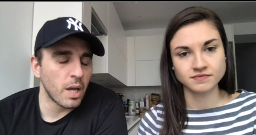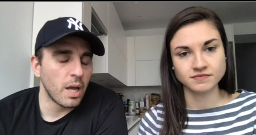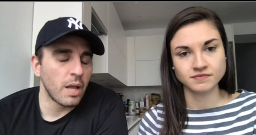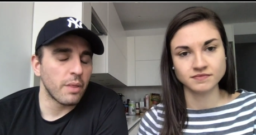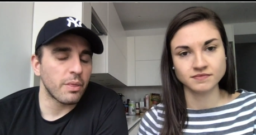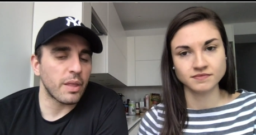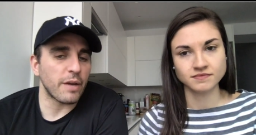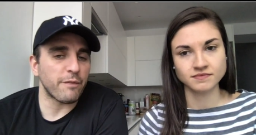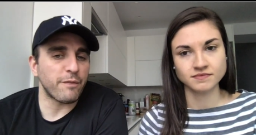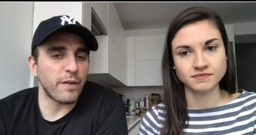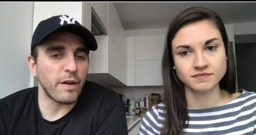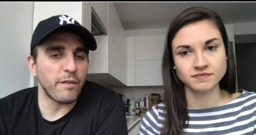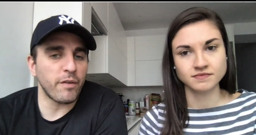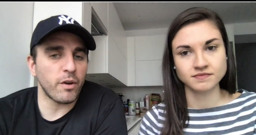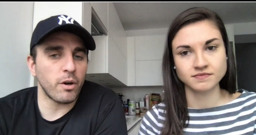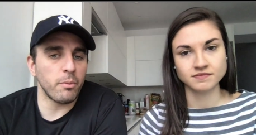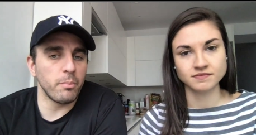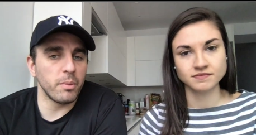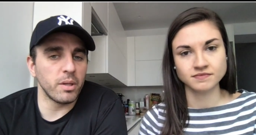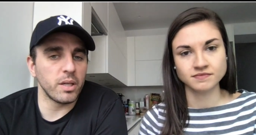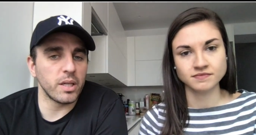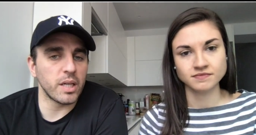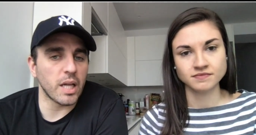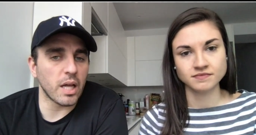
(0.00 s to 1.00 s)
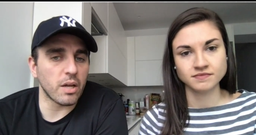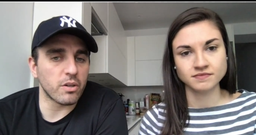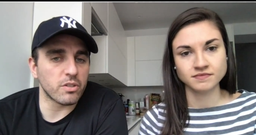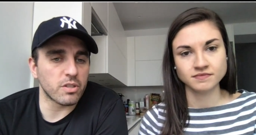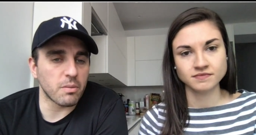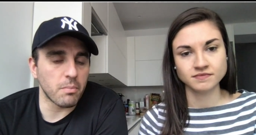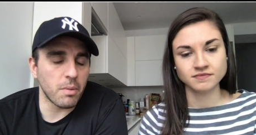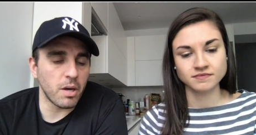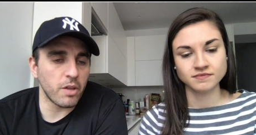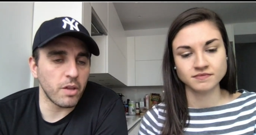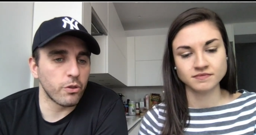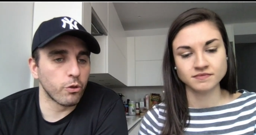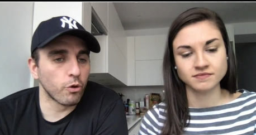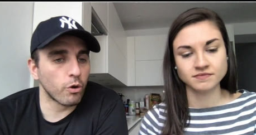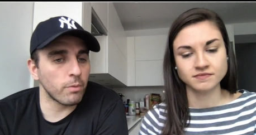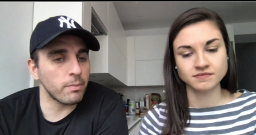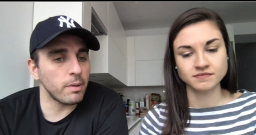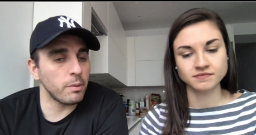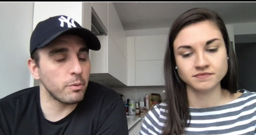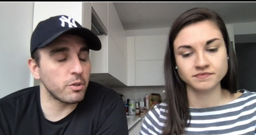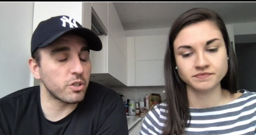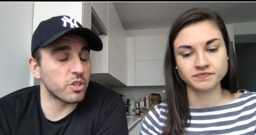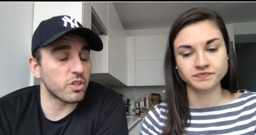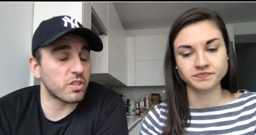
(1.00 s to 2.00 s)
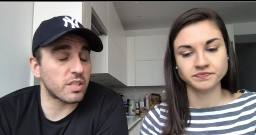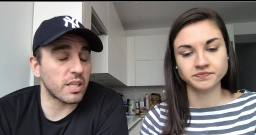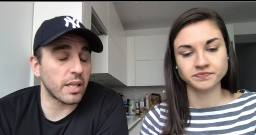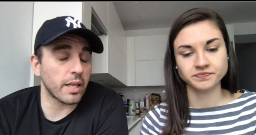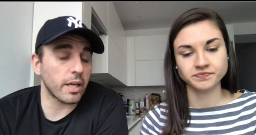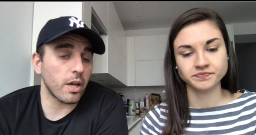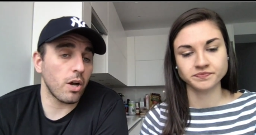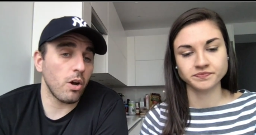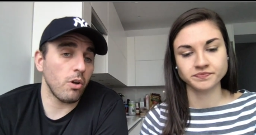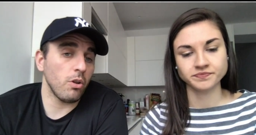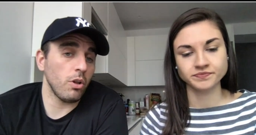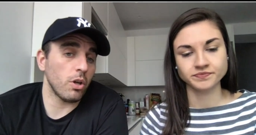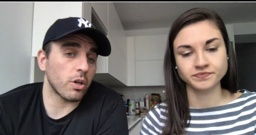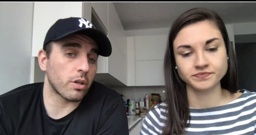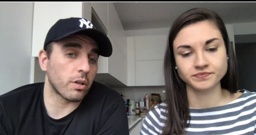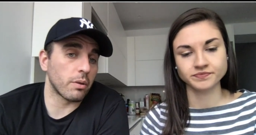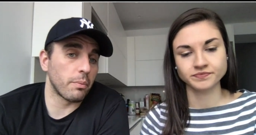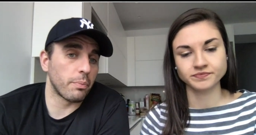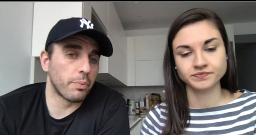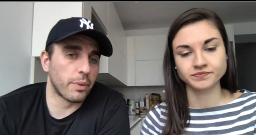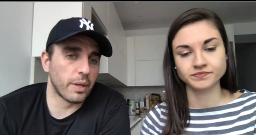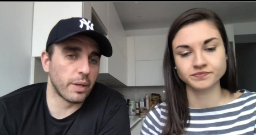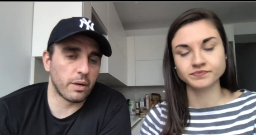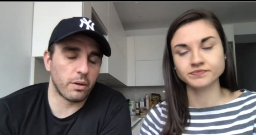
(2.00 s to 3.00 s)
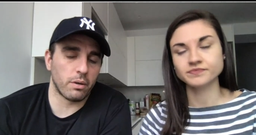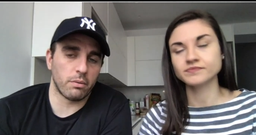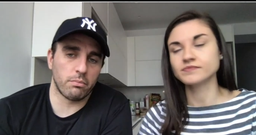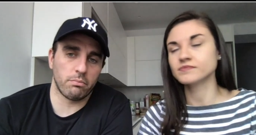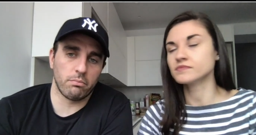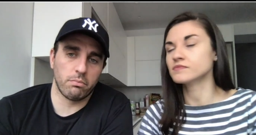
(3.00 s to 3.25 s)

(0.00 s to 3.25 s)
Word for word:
Speaker 1: That $500 million a month normally would just sound like, oh, look, they're